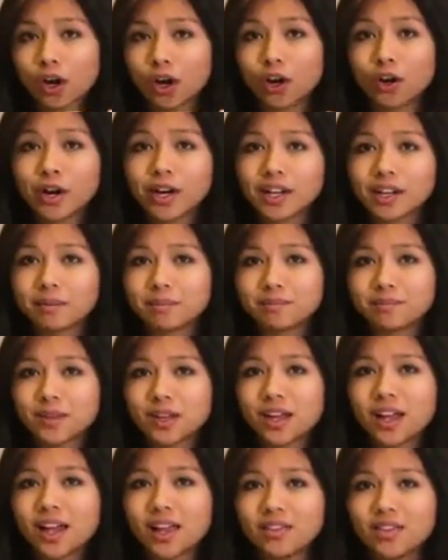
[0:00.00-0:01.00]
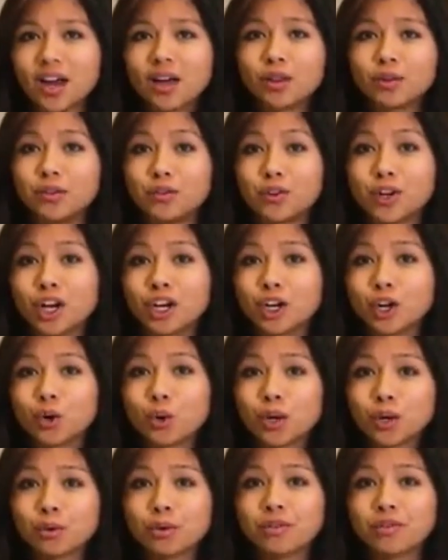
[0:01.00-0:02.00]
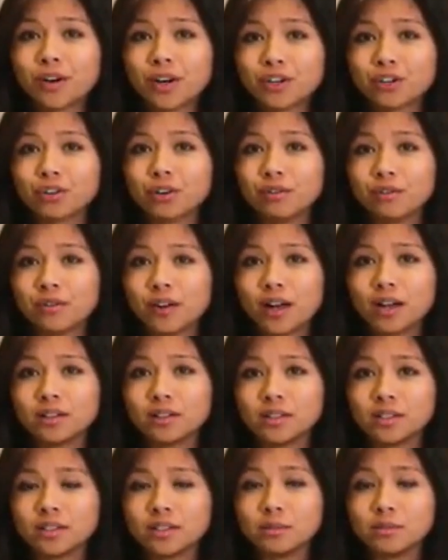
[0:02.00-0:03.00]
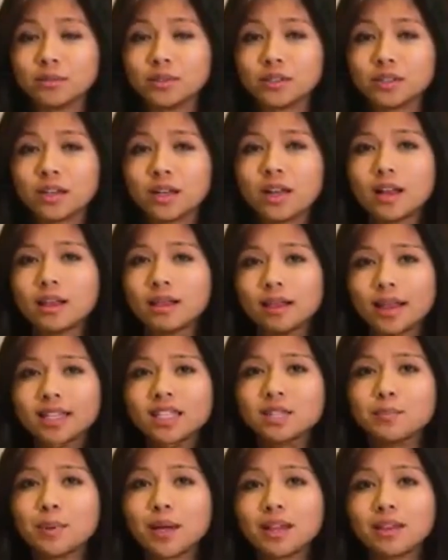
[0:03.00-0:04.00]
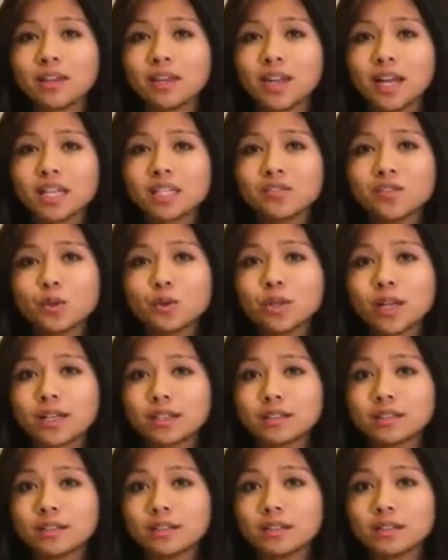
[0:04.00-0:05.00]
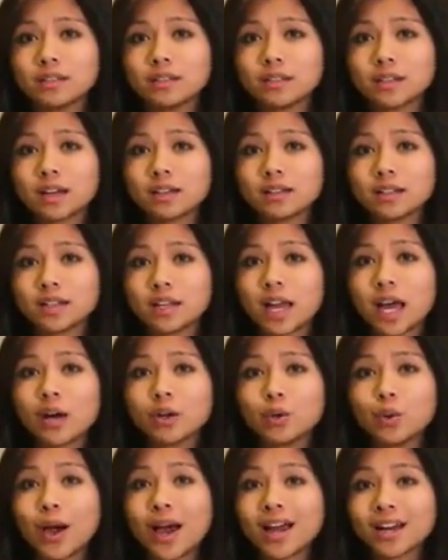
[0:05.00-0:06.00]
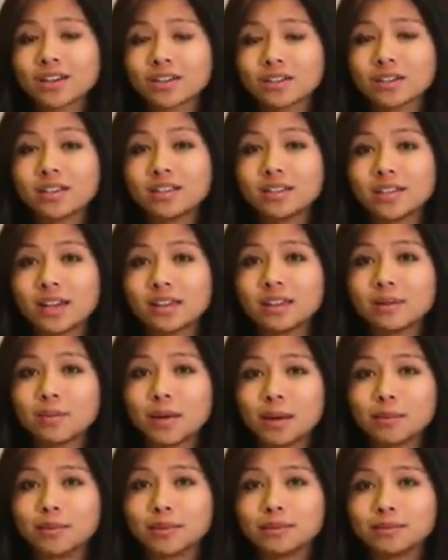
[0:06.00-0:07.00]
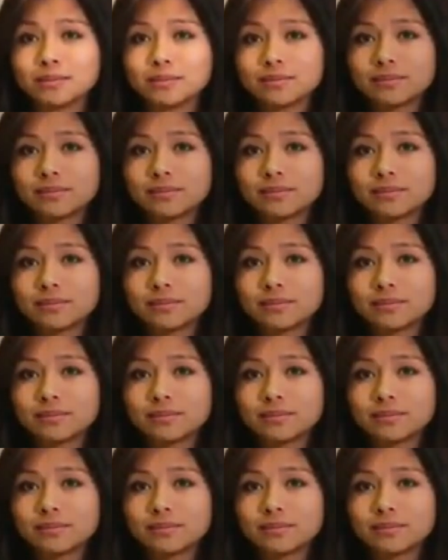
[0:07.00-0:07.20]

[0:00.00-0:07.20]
Alrighty, now that you've got a quick refresher on file systems, let's spend the next few lessons discussing how you actually set them up.